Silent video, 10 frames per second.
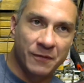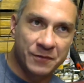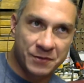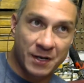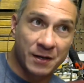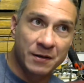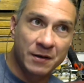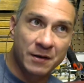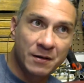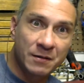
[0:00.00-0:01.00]
said
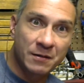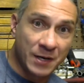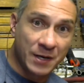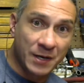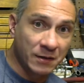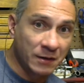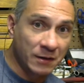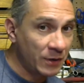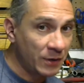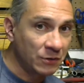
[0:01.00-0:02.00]
basically
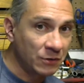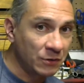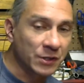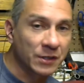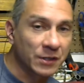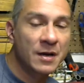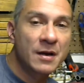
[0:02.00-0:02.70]
revolution,